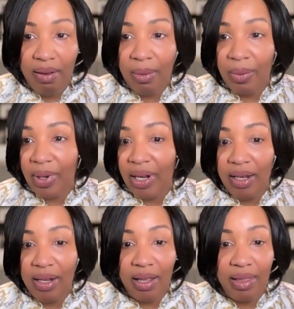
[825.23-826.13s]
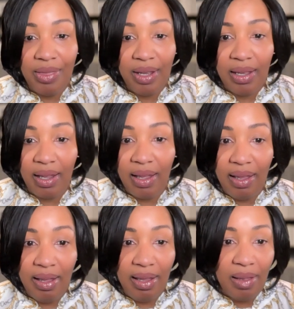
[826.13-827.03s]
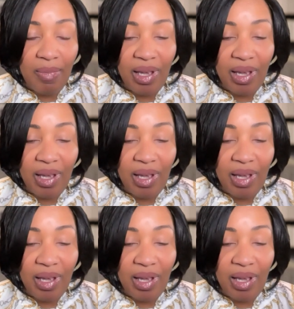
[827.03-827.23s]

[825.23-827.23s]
All right, I think I am.